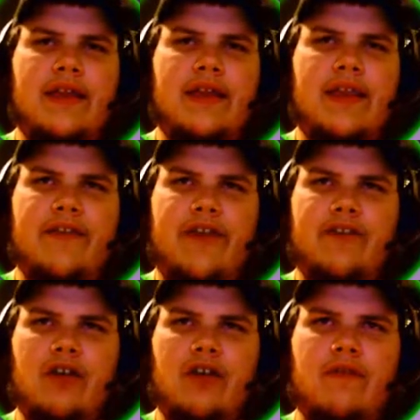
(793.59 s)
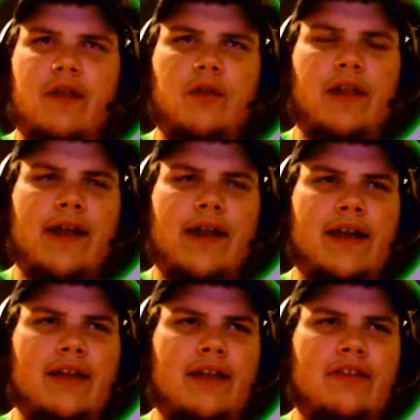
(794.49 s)
Never ever go wrong with
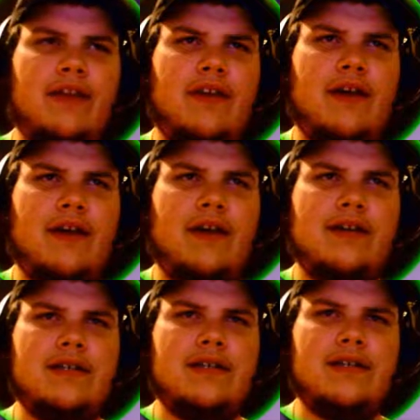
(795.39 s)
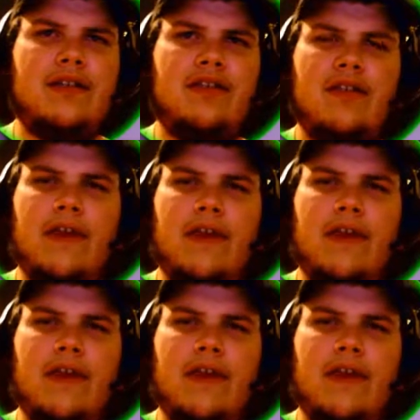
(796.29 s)
Gladian. Let's see.